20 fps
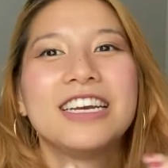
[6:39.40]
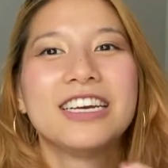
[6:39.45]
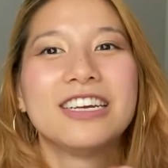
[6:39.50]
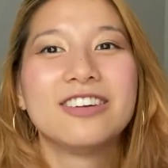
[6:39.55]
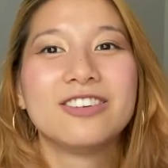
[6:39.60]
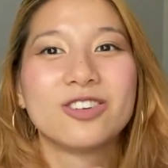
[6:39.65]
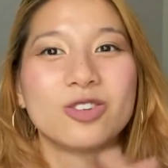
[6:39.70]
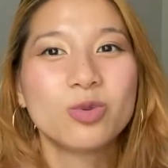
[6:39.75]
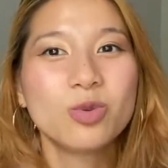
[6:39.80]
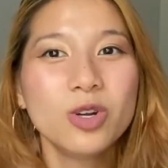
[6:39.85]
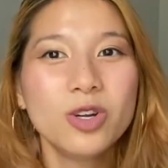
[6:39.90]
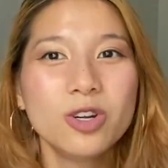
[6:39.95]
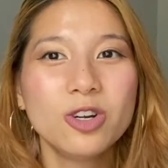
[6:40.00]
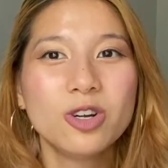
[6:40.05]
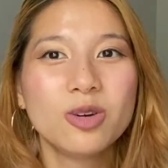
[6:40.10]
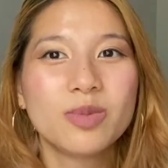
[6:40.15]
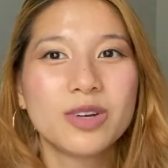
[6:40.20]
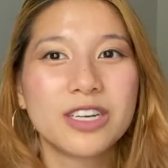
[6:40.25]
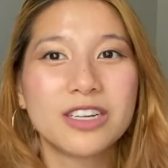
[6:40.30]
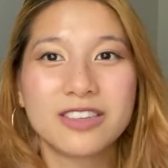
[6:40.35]
it'll just
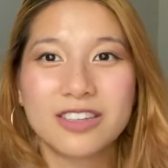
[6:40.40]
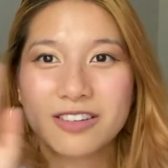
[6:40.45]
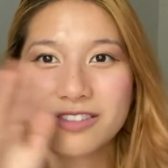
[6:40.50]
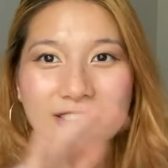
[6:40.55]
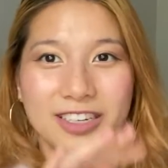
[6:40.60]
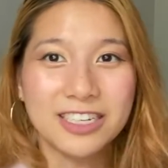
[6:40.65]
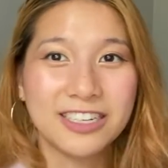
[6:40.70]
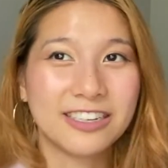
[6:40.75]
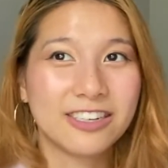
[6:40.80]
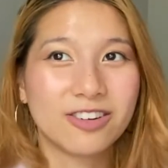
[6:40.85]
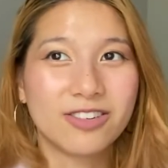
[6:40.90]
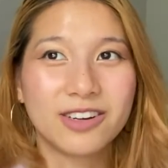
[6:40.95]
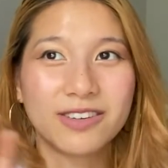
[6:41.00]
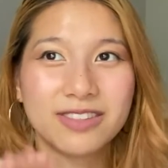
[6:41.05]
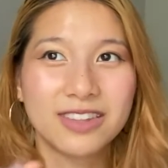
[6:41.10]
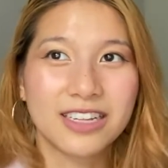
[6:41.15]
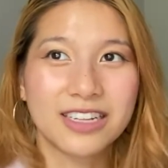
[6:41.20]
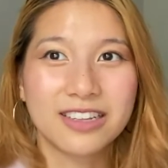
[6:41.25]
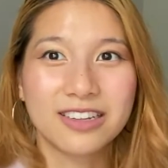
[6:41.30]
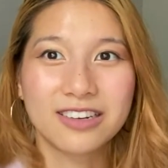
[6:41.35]
woo, but he'll definitely keep going
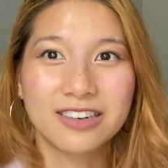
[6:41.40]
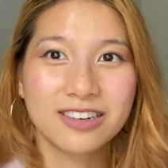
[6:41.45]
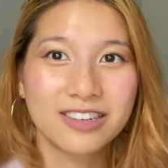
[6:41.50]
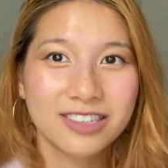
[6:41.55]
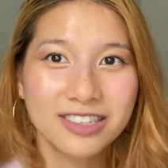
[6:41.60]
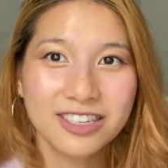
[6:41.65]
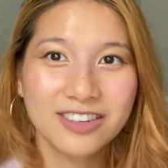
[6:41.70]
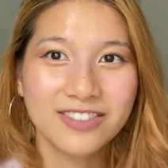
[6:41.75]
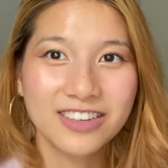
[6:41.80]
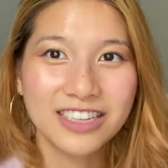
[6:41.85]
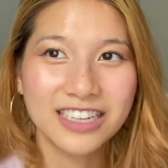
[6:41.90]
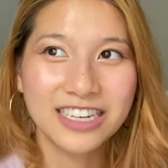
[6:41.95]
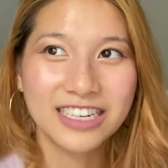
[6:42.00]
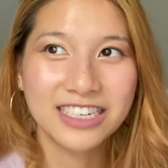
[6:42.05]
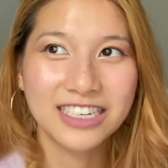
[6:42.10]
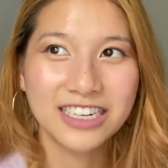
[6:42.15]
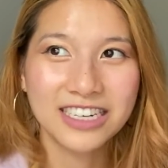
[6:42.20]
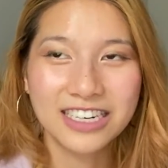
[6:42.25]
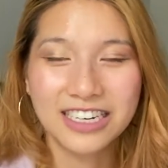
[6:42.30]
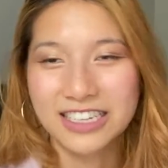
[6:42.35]
with the clitoral
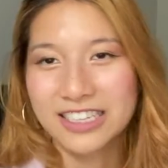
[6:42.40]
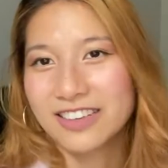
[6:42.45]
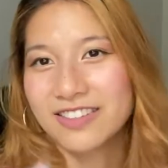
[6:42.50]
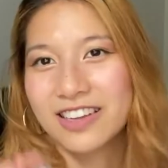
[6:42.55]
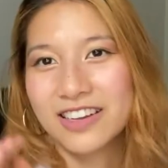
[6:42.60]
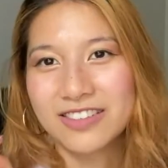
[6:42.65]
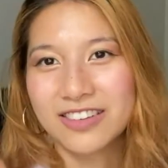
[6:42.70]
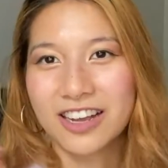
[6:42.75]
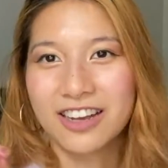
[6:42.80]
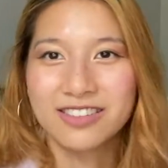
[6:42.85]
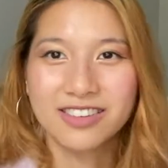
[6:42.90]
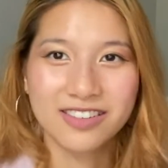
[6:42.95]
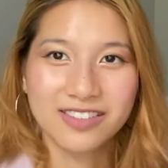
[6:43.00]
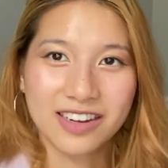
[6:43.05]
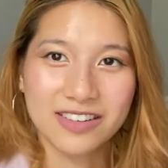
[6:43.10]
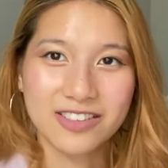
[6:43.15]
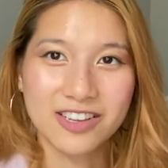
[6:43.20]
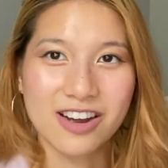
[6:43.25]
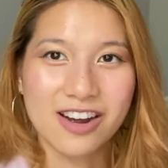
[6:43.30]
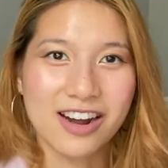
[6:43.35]
stimulation, like sometimes off,
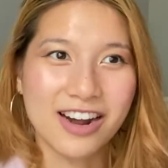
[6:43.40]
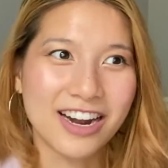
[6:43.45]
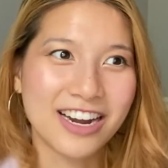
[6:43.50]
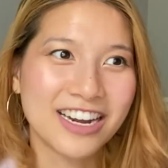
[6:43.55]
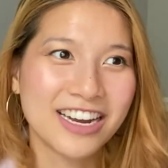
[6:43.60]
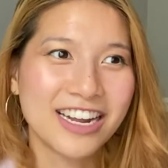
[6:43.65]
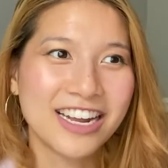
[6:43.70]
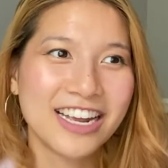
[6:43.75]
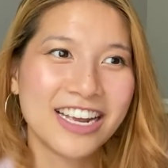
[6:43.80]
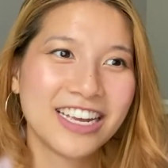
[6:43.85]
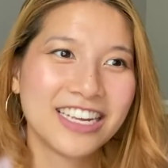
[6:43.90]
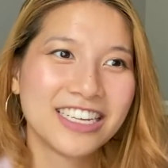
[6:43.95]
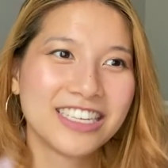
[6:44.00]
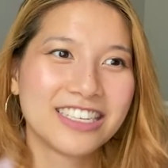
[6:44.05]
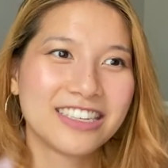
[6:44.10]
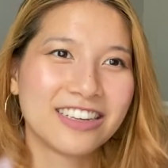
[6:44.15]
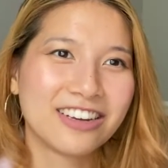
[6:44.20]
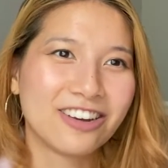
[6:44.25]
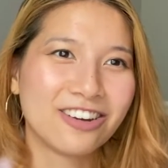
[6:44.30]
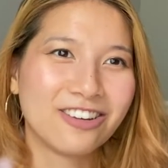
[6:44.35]
sometimes on.
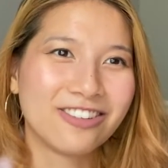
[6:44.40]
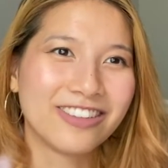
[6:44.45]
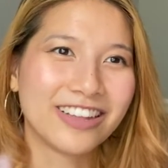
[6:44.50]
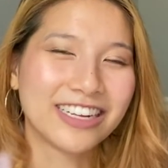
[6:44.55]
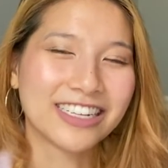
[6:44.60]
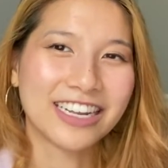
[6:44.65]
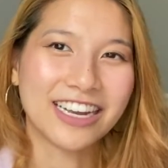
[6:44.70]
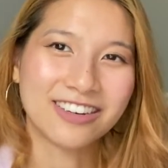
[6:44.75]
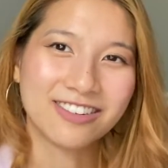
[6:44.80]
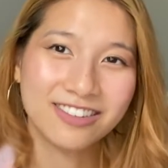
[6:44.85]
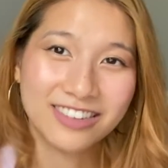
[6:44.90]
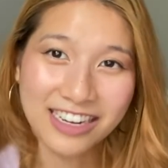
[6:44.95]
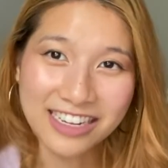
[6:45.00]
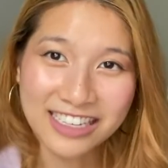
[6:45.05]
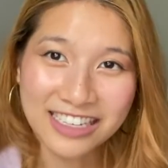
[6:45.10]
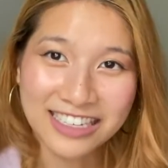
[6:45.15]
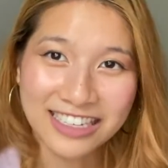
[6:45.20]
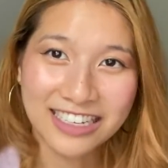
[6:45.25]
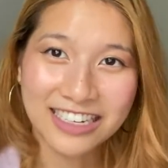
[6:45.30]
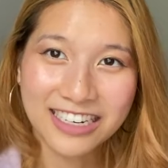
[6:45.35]
So like the actual
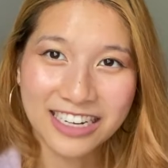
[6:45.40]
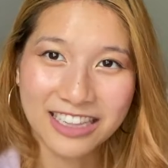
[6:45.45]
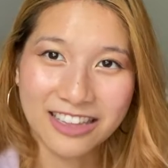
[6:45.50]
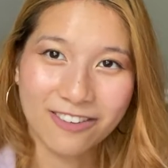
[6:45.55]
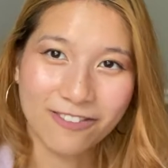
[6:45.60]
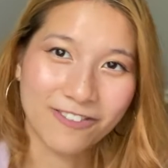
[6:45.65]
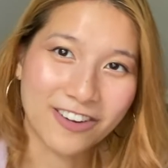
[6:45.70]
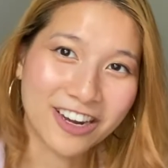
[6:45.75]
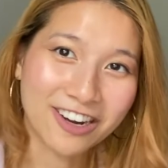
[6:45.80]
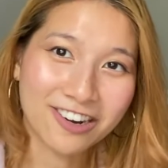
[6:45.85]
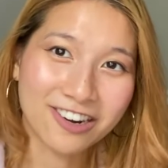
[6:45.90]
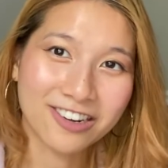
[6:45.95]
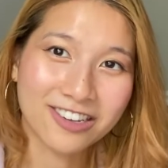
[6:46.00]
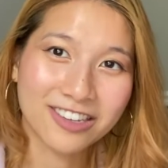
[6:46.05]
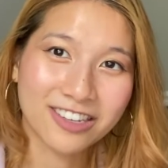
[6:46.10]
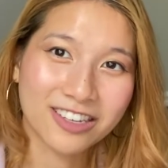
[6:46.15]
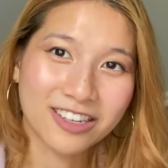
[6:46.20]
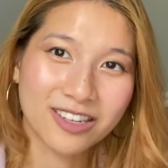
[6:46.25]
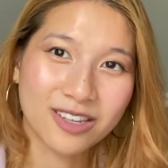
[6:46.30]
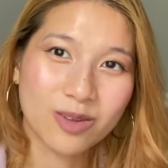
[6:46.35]
technique of the fingers
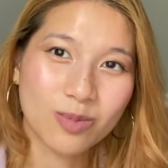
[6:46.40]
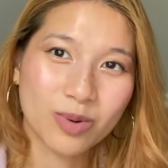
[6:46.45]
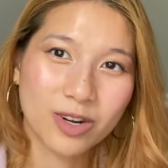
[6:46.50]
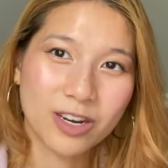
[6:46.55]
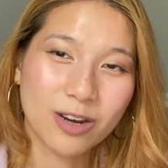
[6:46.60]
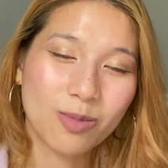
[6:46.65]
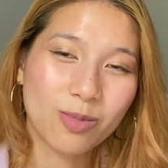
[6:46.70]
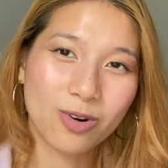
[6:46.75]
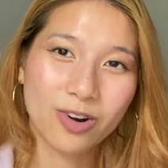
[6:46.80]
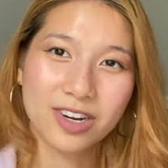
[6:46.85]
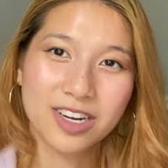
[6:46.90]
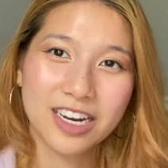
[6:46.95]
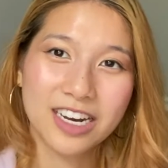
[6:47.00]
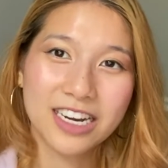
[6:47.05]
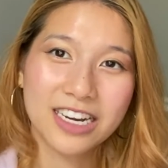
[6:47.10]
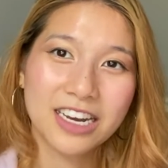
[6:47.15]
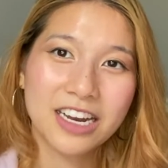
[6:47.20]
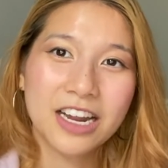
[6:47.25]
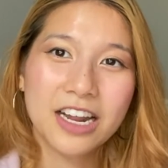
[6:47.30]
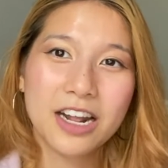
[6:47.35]
is pretty
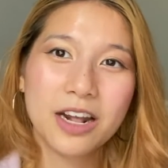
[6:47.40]
important.